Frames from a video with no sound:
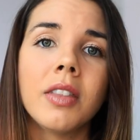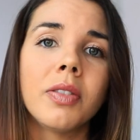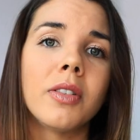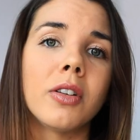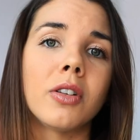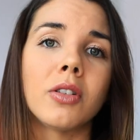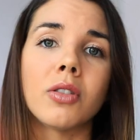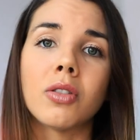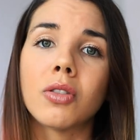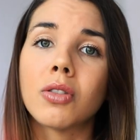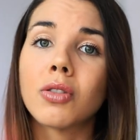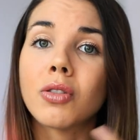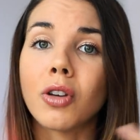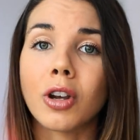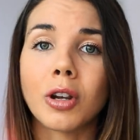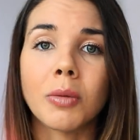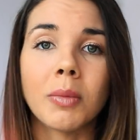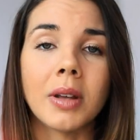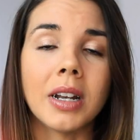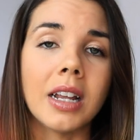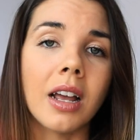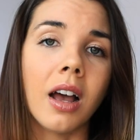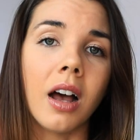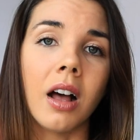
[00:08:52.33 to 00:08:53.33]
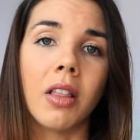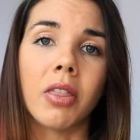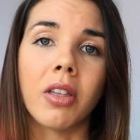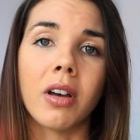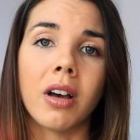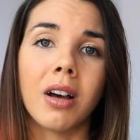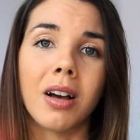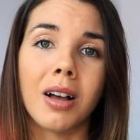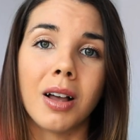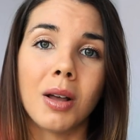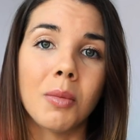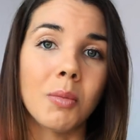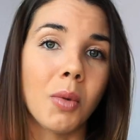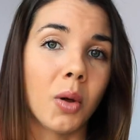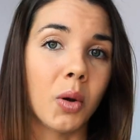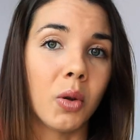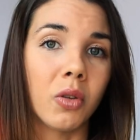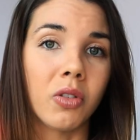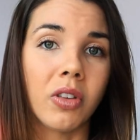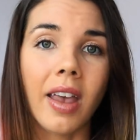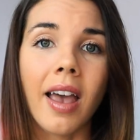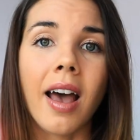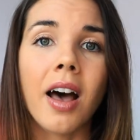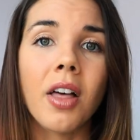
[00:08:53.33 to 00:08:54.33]
There are so many other
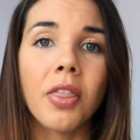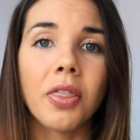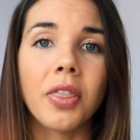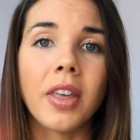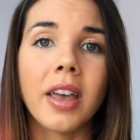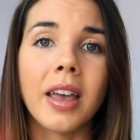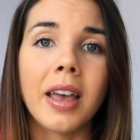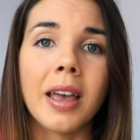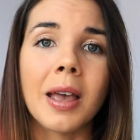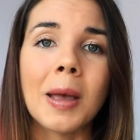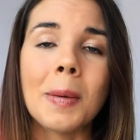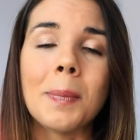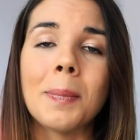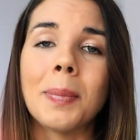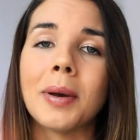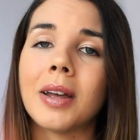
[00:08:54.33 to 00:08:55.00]
models out there,